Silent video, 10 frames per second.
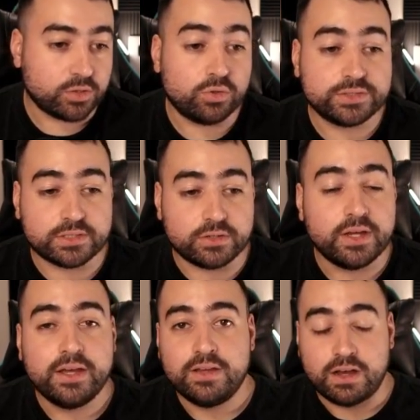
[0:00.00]
Also,
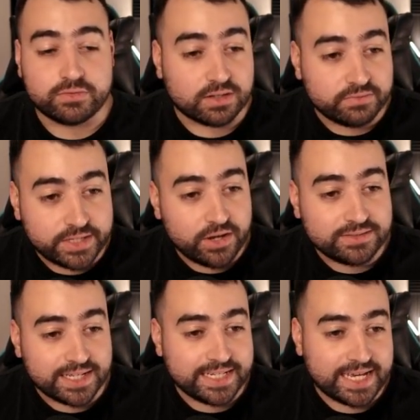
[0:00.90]
I've got a video
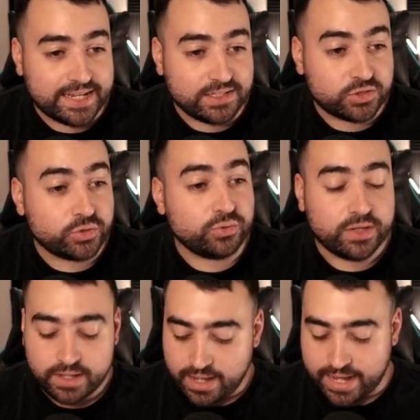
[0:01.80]
dedicated
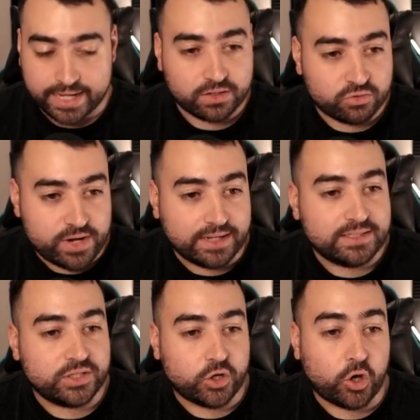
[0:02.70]
to uh,
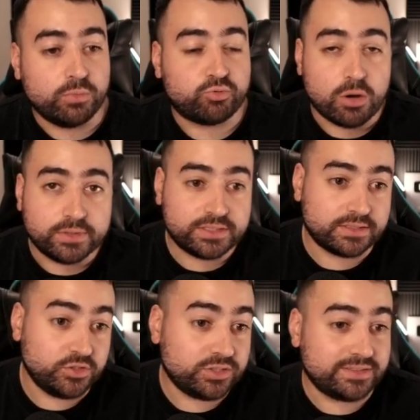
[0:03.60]
creating your own promises
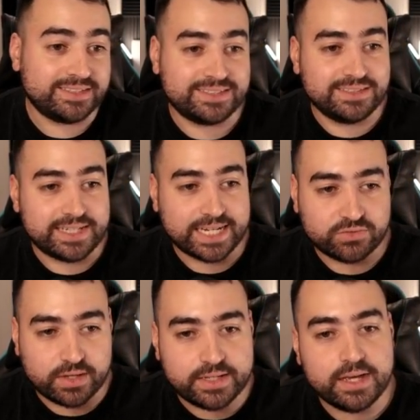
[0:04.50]
and using this
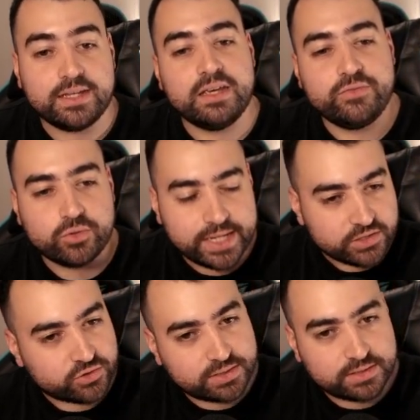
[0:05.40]
syntax right here if you're
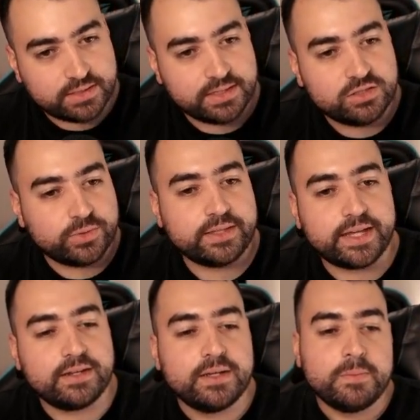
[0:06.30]
interested in doing
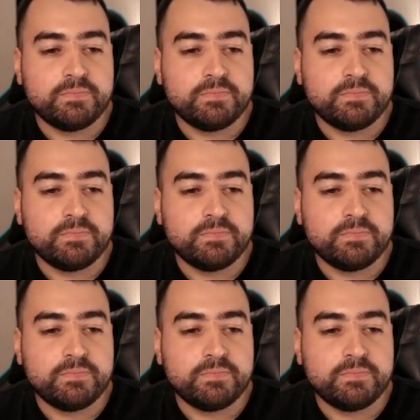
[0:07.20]
that.